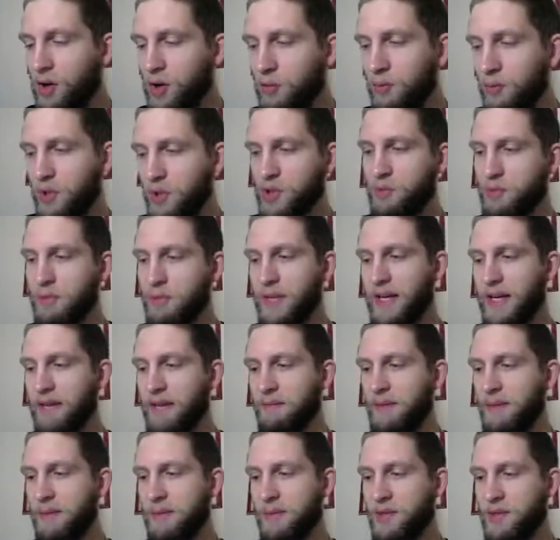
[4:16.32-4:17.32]
which we
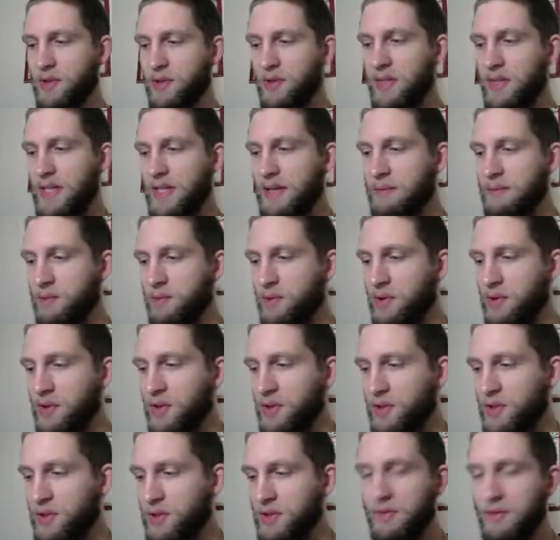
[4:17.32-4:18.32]
have members on our team who
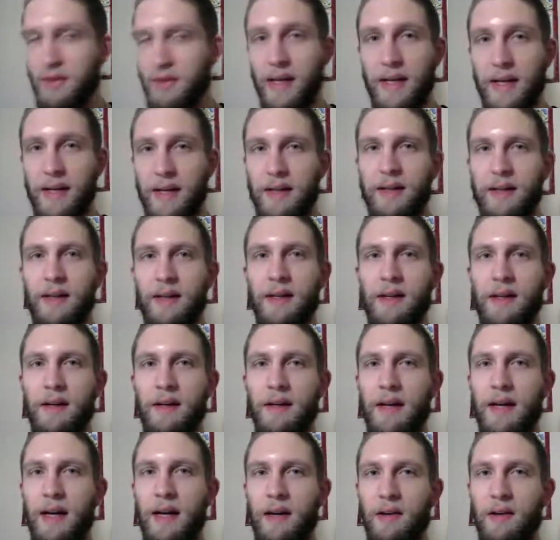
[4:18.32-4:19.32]
can do that.
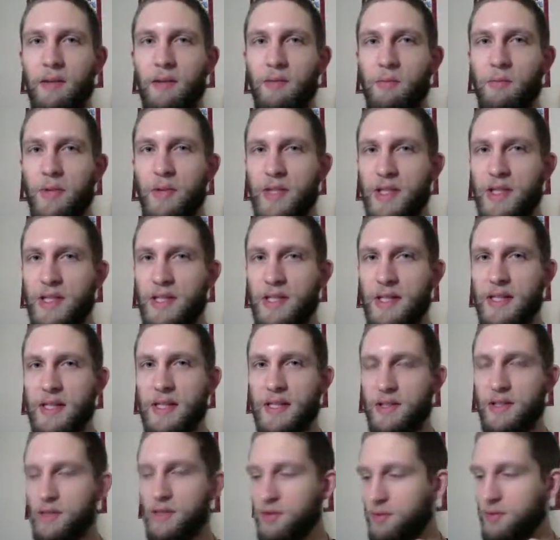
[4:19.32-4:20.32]
Now we just
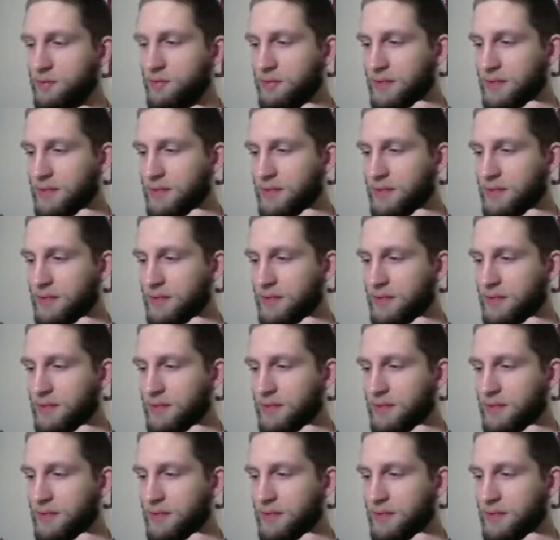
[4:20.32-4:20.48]
need to